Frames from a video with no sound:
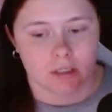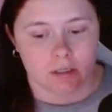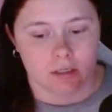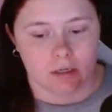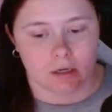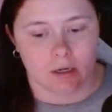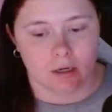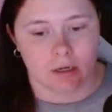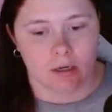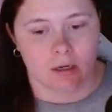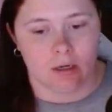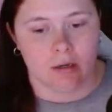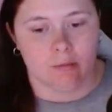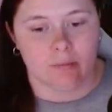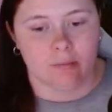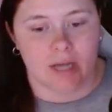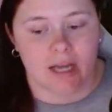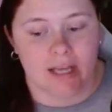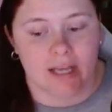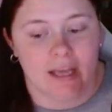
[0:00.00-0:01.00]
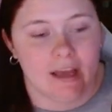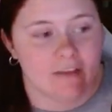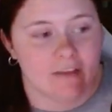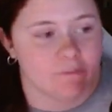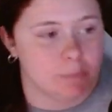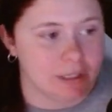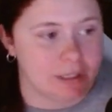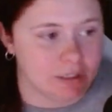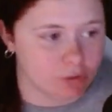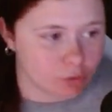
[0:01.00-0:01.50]
I have
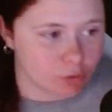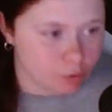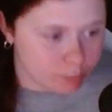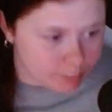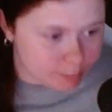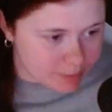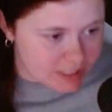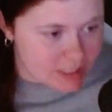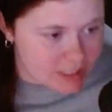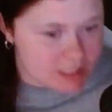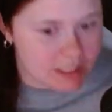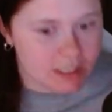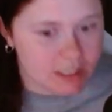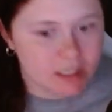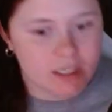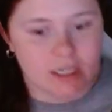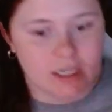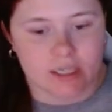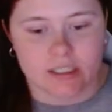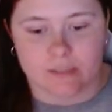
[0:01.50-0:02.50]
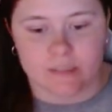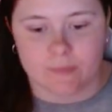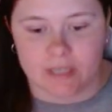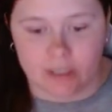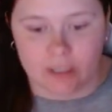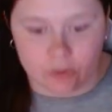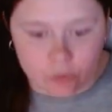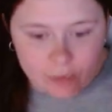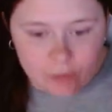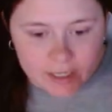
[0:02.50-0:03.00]
been busy, it's
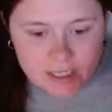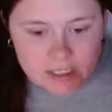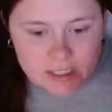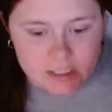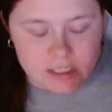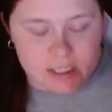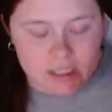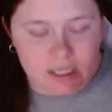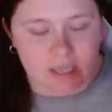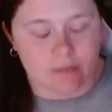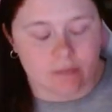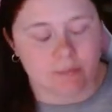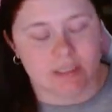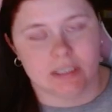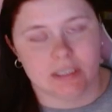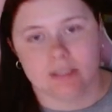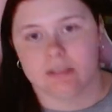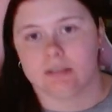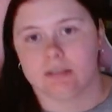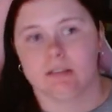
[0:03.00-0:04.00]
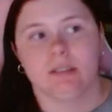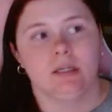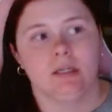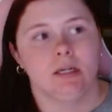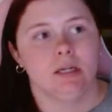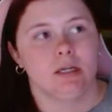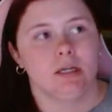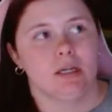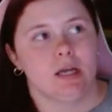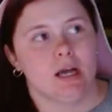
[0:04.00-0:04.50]
been crazy.
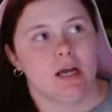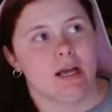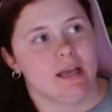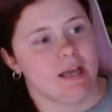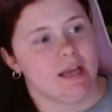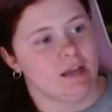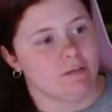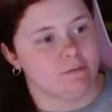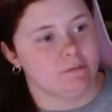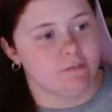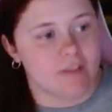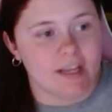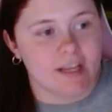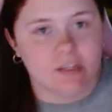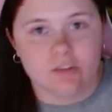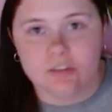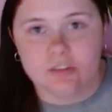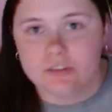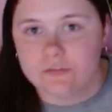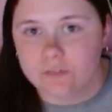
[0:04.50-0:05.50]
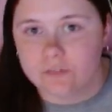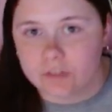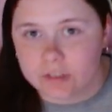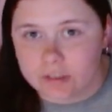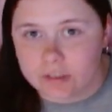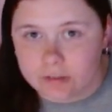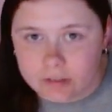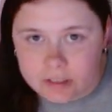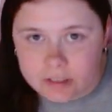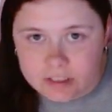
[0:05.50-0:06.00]
I had finals
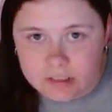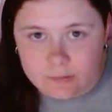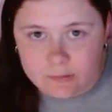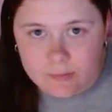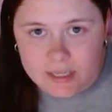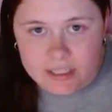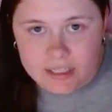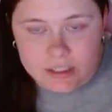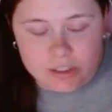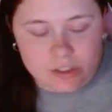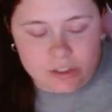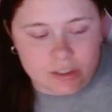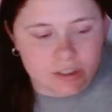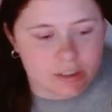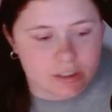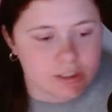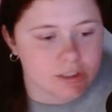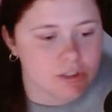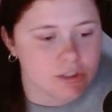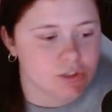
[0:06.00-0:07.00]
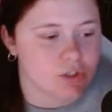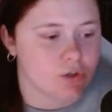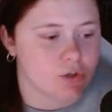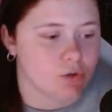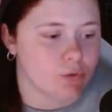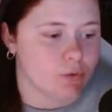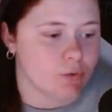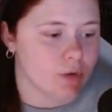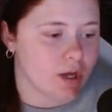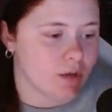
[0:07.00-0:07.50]
for the semester,
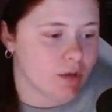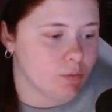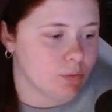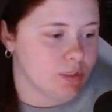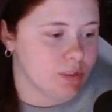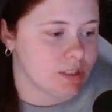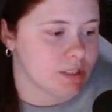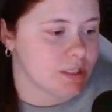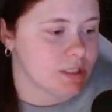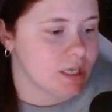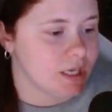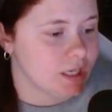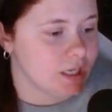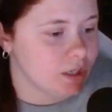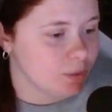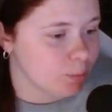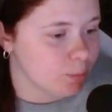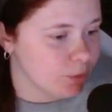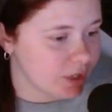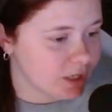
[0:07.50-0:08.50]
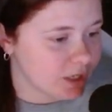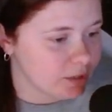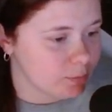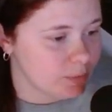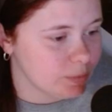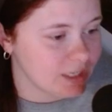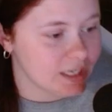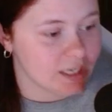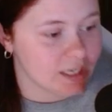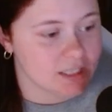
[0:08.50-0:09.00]
so I was taking a break
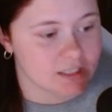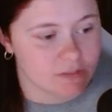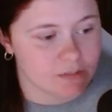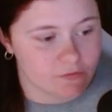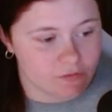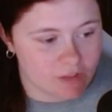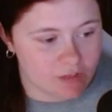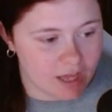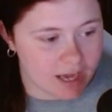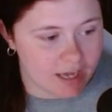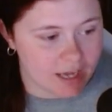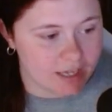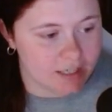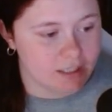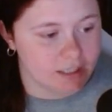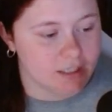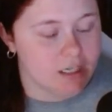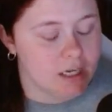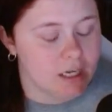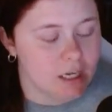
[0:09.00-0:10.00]
because of that.